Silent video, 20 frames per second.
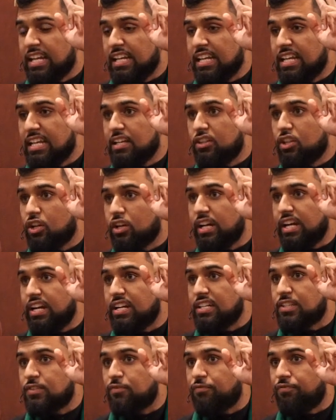Either
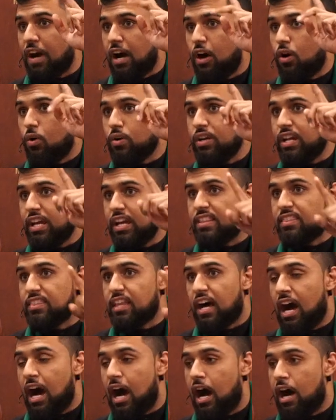it is found in
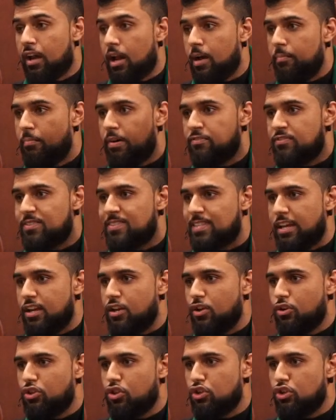the haram of Sayyid